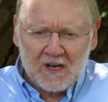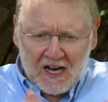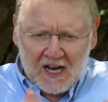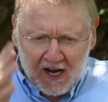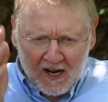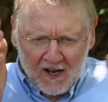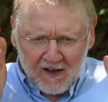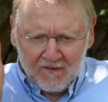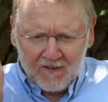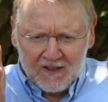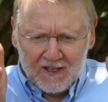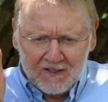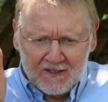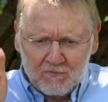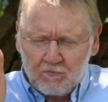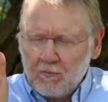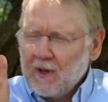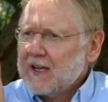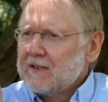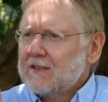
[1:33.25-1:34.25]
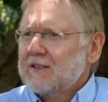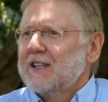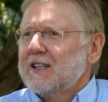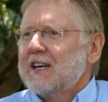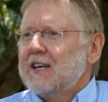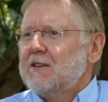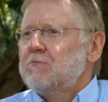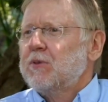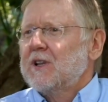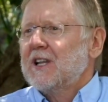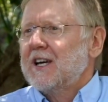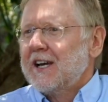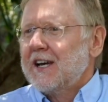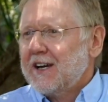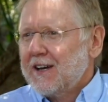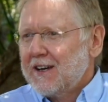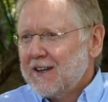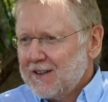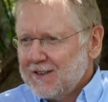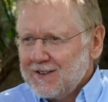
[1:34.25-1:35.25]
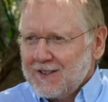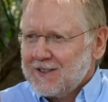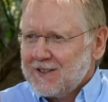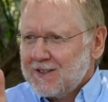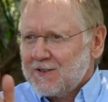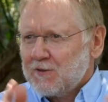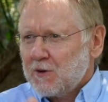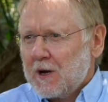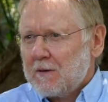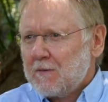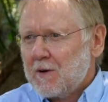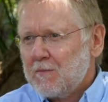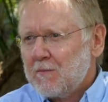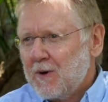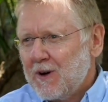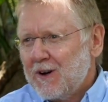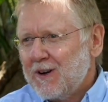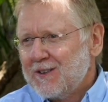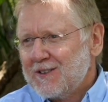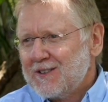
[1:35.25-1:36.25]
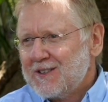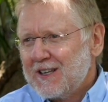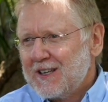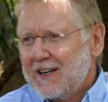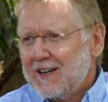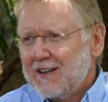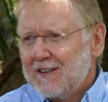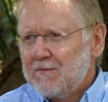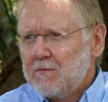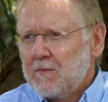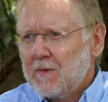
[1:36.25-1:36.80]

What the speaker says: have these best laid plans, as Robert Burns said,